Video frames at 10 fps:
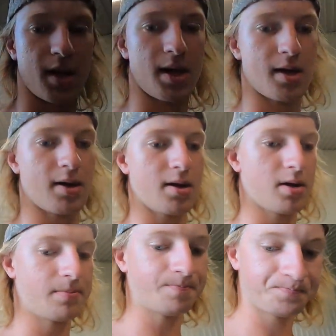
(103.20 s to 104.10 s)
And
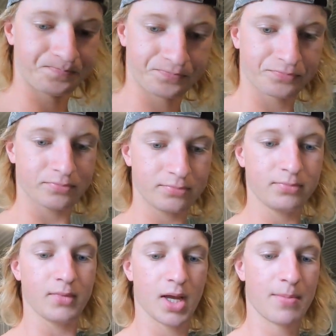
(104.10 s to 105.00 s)
uh,
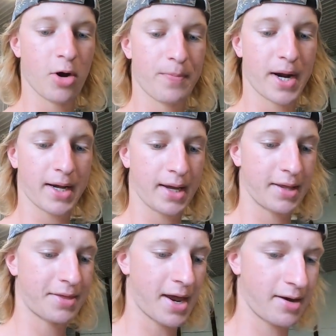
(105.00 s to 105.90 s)
I'm hoping I can
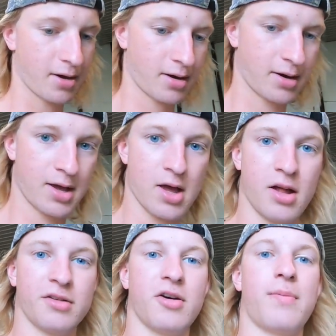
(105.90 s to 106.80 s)
get that done.
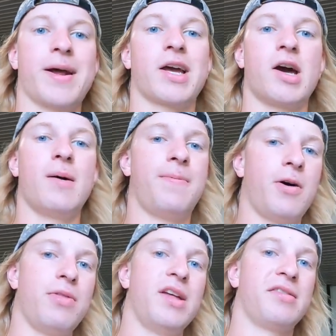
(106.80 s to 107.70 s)
So I'm not going to
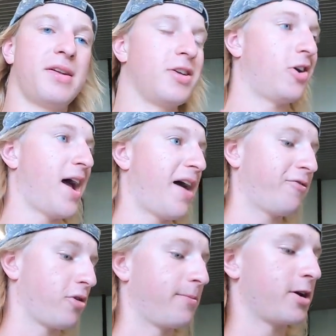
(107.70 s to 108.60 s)
upload this until
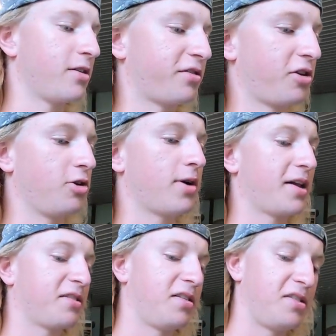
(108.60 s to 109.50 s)
after I'm done so you
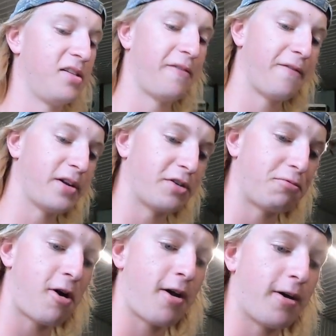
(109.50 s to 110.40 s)
guys can see the finished
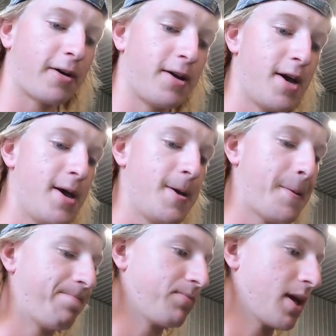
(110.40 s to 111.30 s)
product.
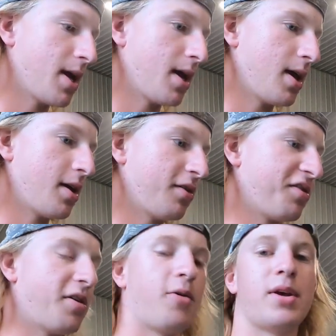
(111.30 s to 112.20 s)
And
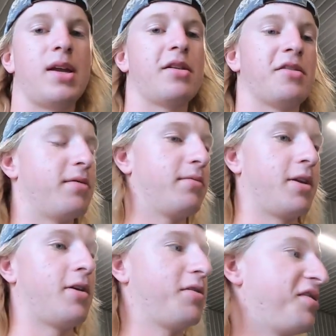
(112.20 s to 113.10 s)
so he doesn't,
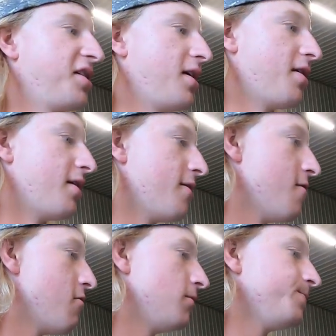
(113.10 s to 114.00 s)
you know, see that
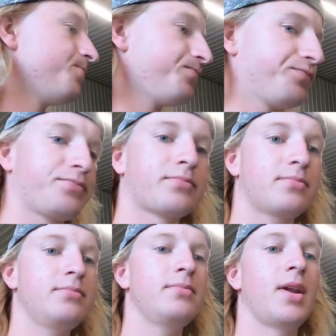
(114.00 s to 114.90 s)

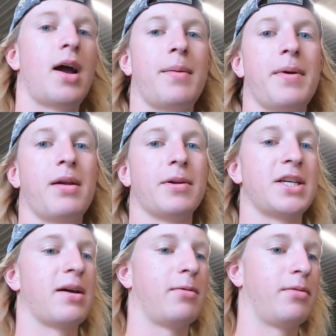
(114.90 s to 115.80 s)
I made him a
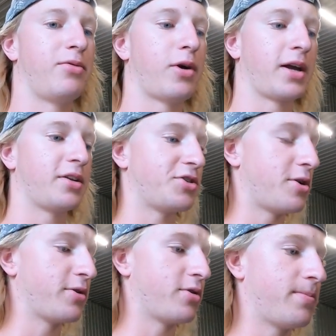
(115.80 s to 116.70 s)
table before I get to
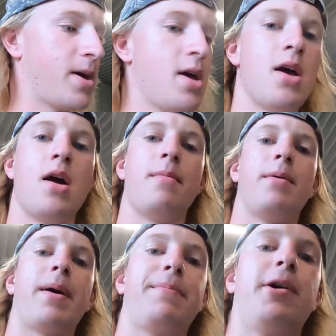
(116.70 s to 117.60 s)
show it to him.
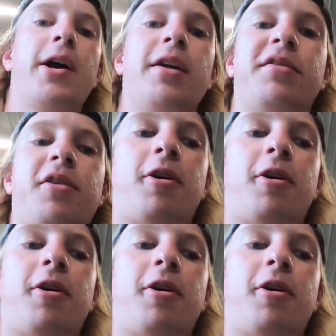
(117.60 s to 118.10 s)
But my plans